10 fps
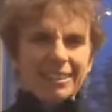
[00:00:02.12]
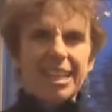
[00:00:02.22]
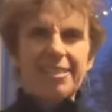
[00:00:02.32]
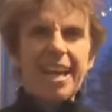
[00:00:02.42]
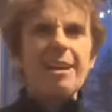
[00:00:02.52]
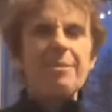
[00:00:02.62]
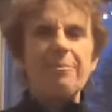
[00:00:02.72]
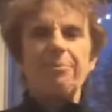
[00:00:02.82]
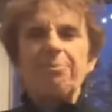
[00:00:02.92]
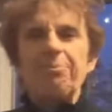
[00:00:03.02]
Okay,
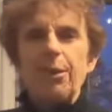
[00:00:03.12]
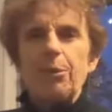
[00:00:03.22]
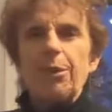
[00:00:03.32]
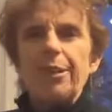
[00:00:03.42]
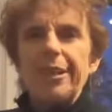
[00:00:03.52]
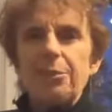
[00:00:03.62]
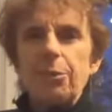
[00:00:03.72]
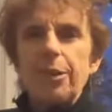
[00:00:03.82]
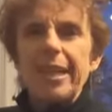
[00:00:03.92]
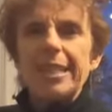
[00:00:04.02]

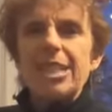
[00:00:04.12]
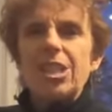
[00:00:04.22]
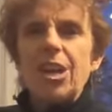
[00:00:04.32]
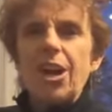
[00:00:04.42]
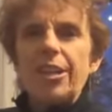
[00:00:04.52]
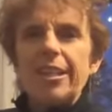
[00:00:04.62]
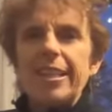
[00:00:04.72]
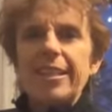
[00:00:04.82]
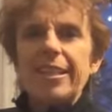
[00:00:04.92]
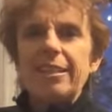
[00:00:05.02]
we're getting started
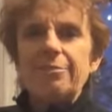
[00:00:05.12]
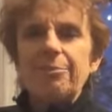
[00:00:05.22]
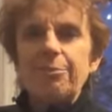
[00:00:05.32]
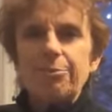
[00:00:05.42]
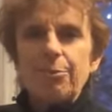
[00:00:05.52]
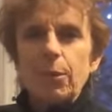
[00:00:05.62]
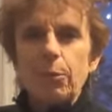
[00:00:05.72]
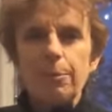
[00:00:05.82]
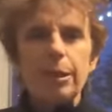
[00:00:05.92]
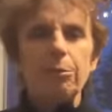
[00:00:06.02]
here. We're
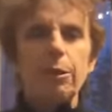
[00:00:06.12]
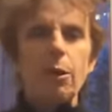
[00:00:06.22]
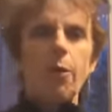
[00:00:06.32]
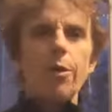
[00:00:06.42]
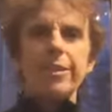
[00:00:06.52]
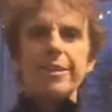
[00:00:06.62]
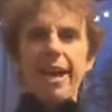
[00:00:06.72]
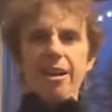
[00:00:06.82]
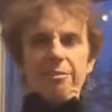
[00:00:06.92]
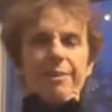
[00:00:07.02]
being recorded
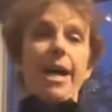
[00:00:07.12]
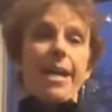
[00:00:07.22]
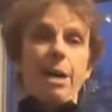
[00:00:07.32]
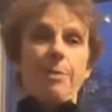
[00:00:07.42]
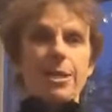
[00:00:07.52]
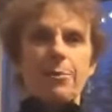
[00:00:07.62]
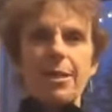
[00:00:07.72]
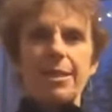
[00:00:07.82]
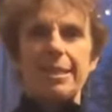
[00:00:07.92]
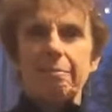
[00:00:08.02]
now. I am
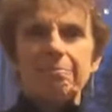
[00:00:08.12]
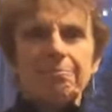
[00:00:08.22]
anyways.